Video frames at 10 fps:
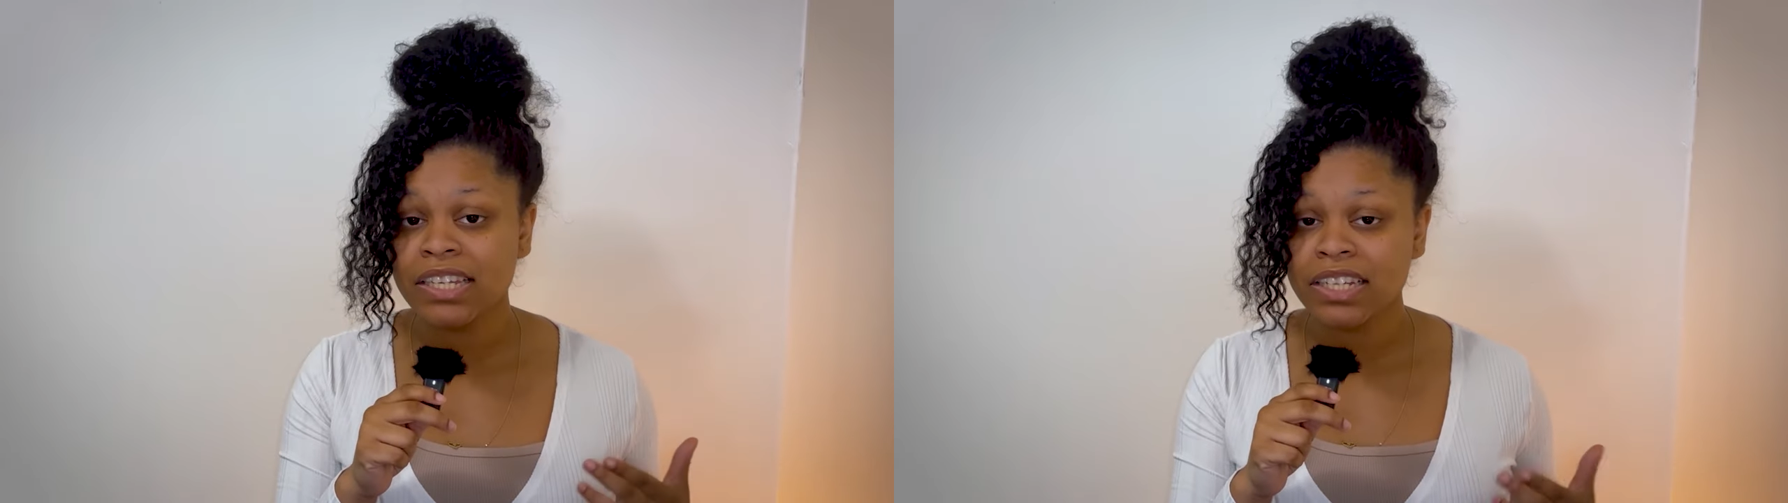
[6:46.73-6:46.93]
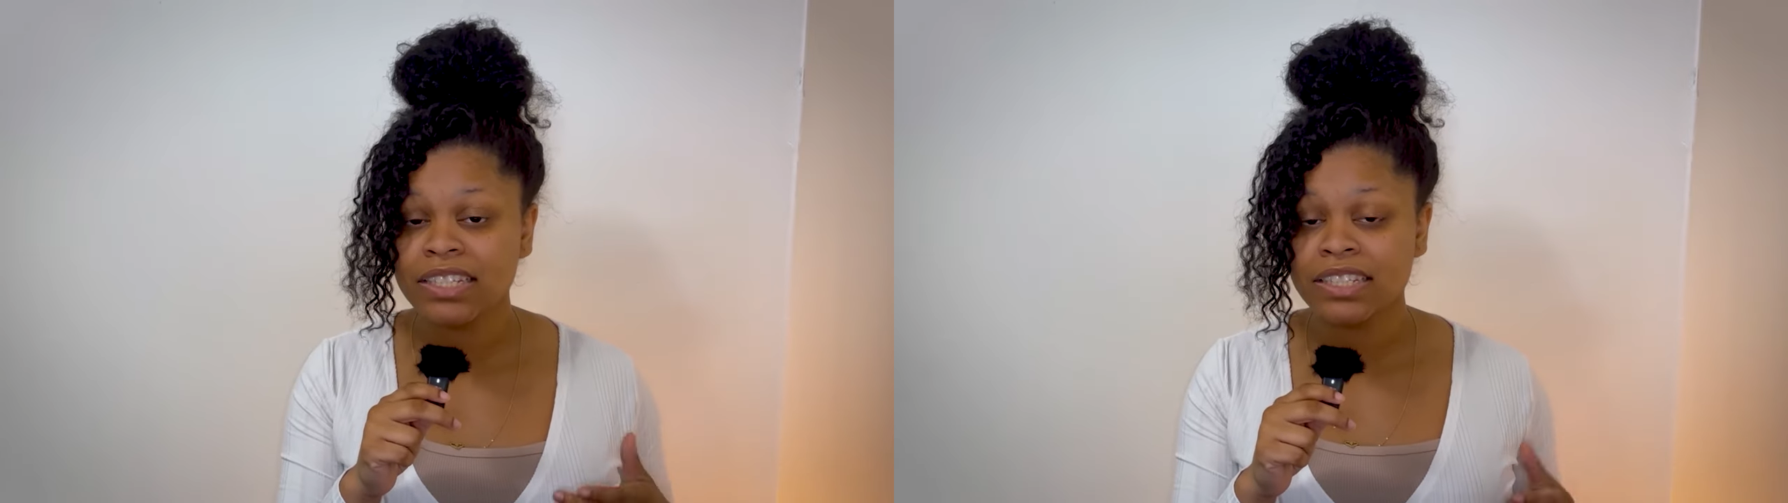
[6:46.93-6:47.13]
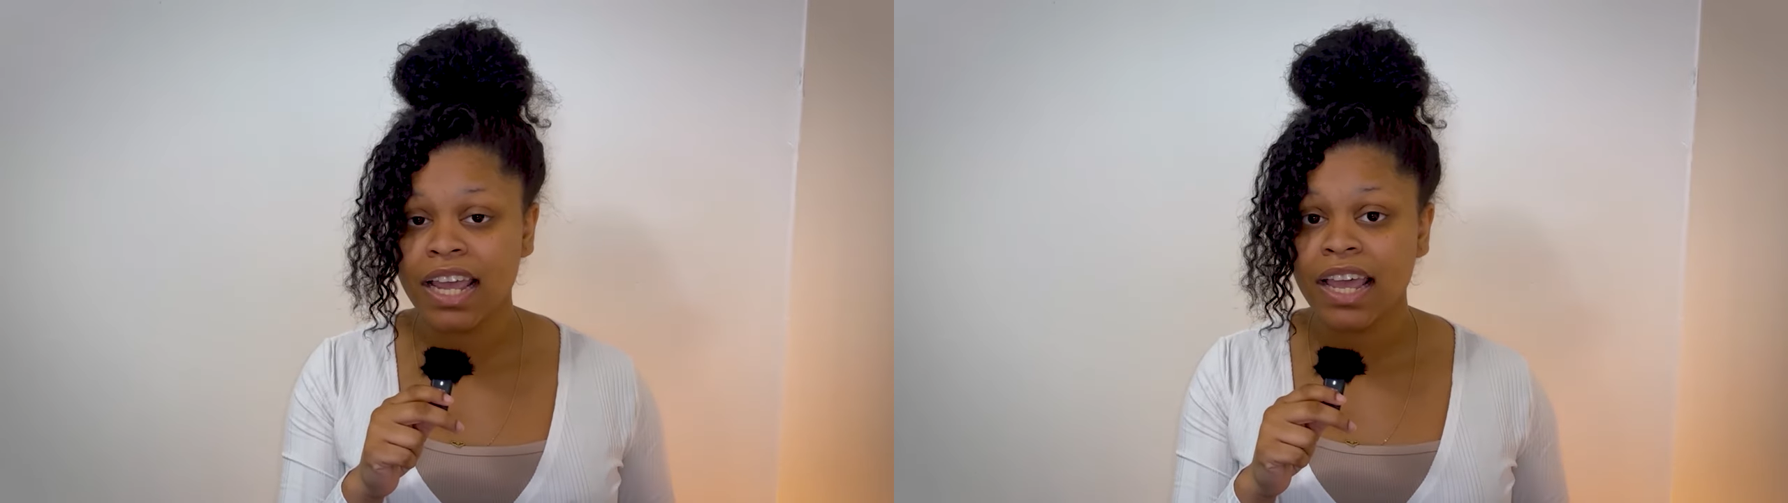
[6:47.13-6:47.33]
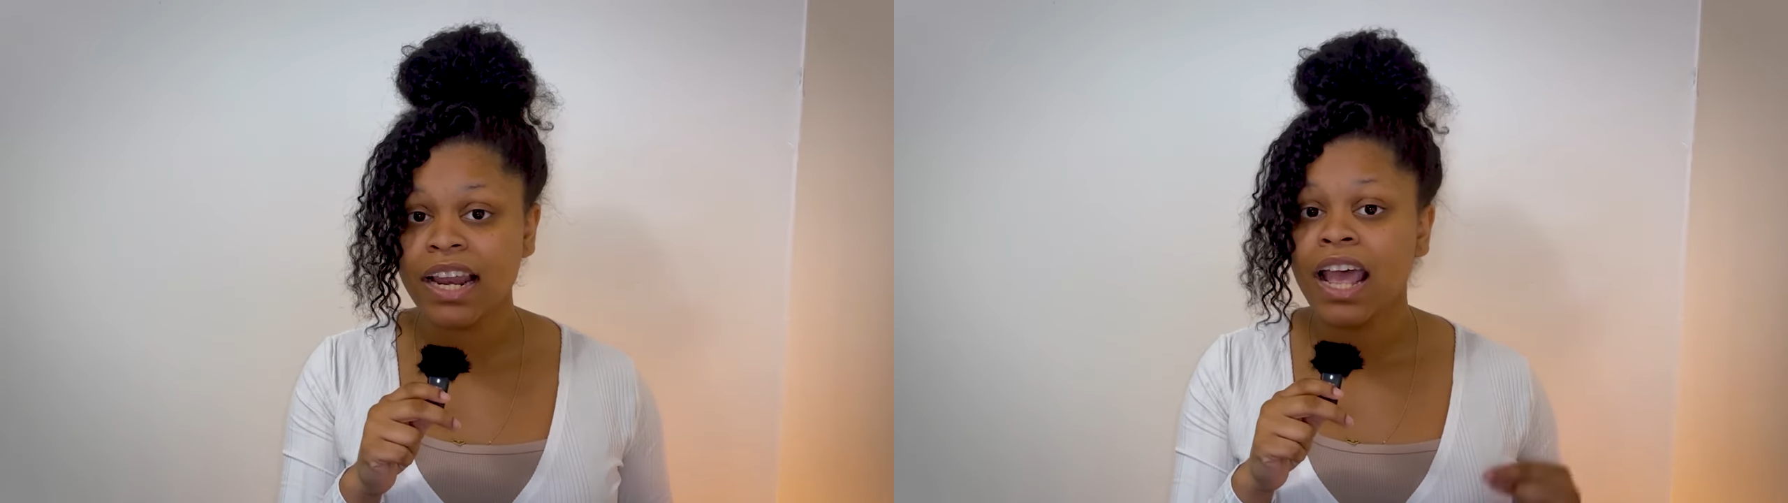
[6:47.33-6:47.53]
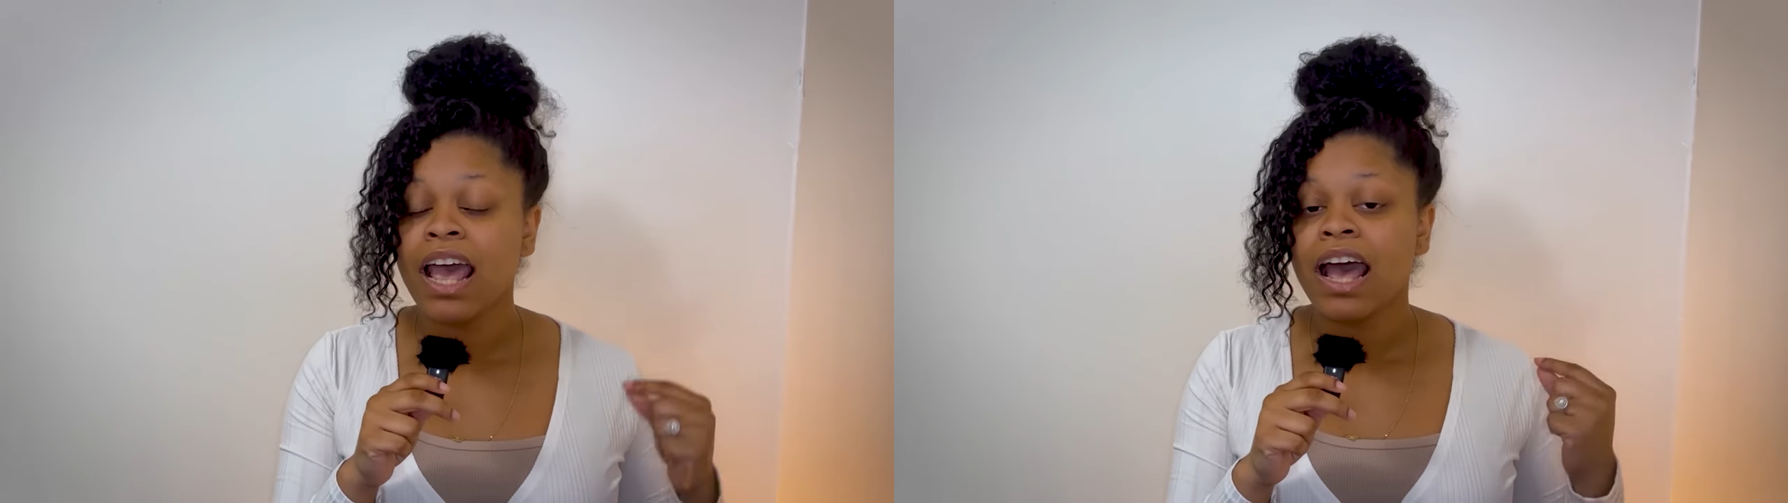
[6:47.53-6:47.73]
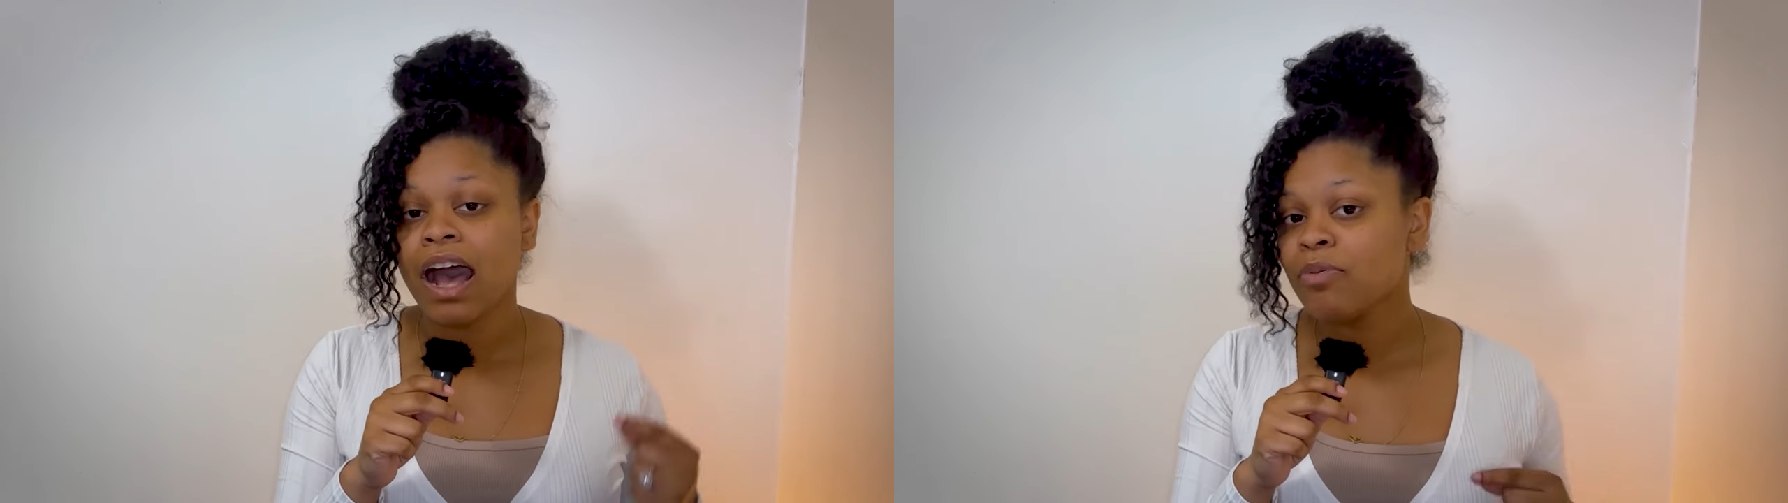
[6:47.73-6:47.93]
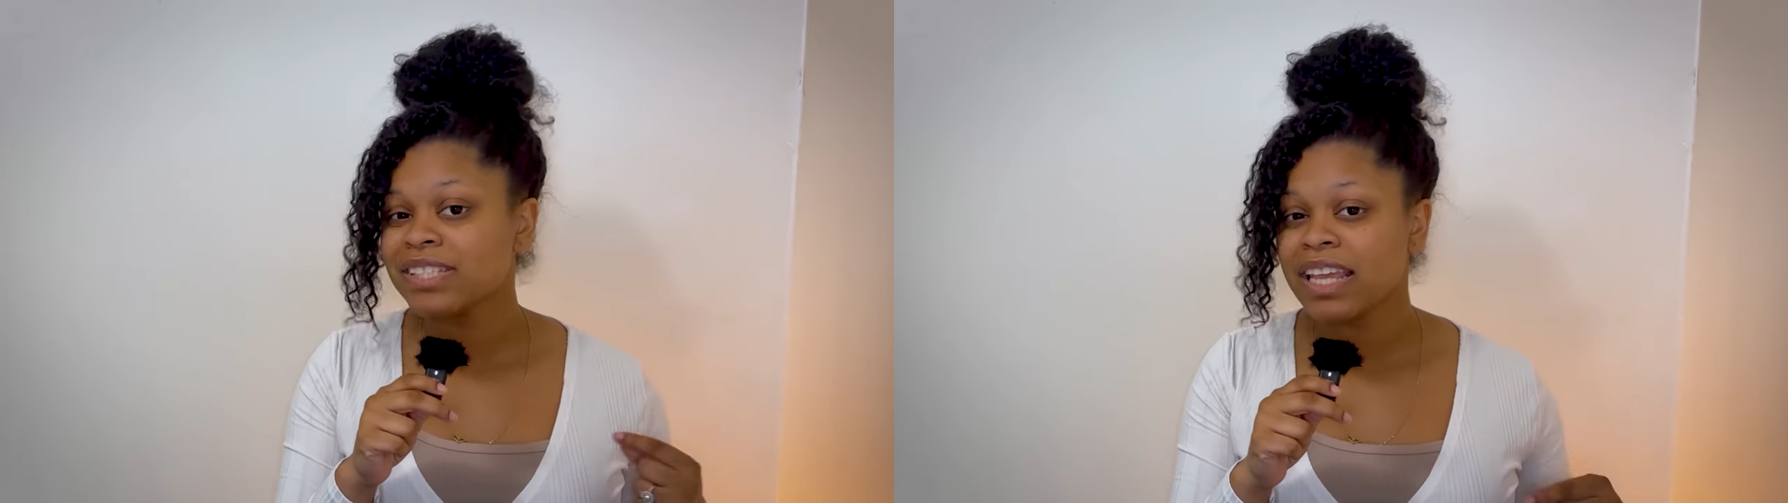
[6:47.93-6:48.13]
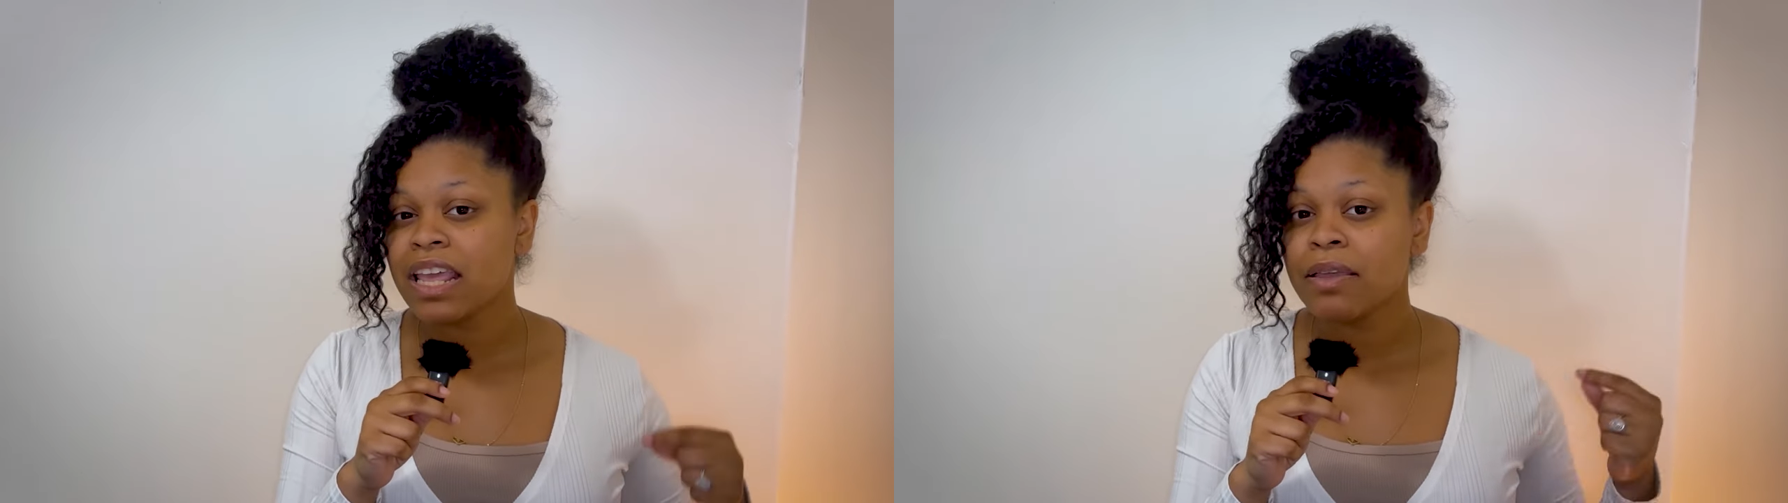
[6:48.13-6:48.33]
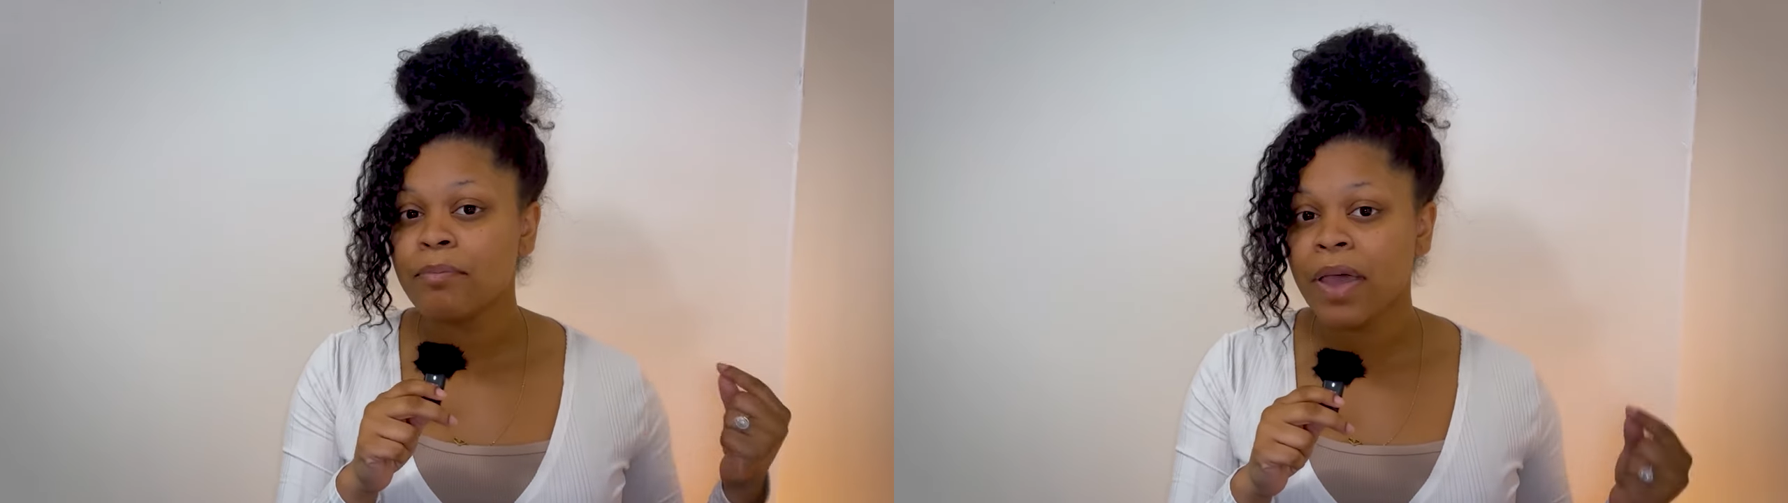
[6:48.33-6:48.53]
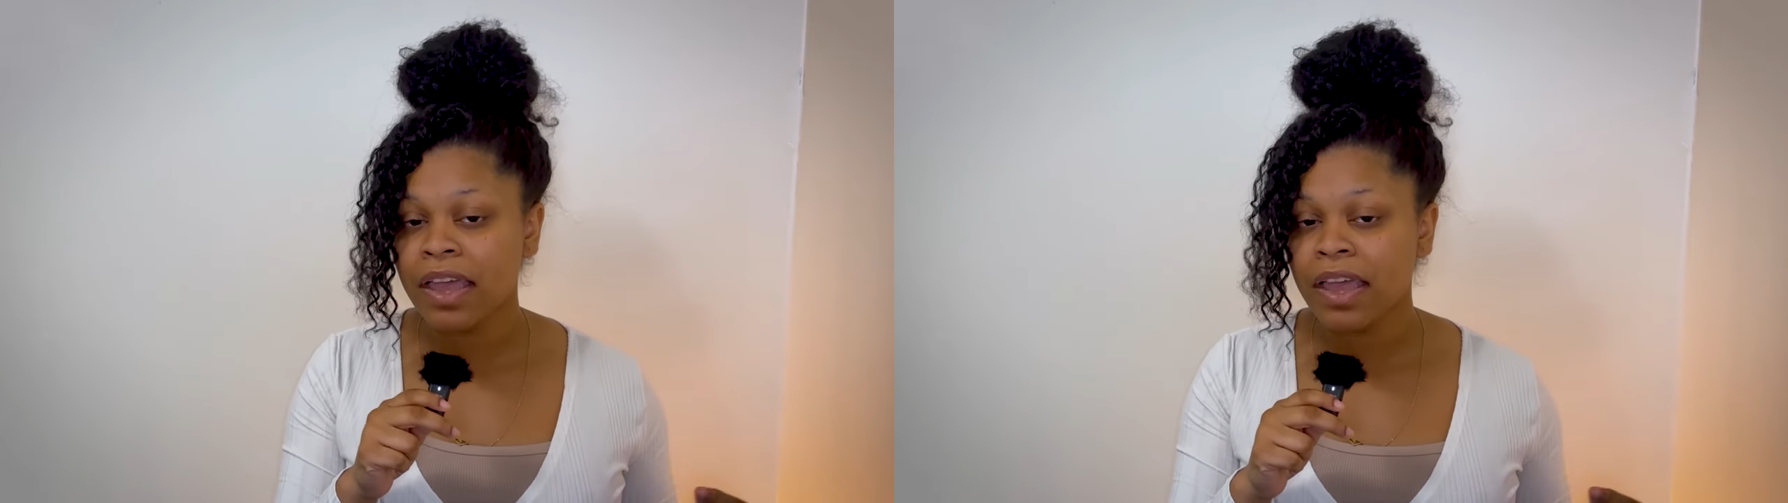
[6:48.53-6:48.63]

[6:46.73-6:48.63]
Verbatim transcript: just yet, I was getting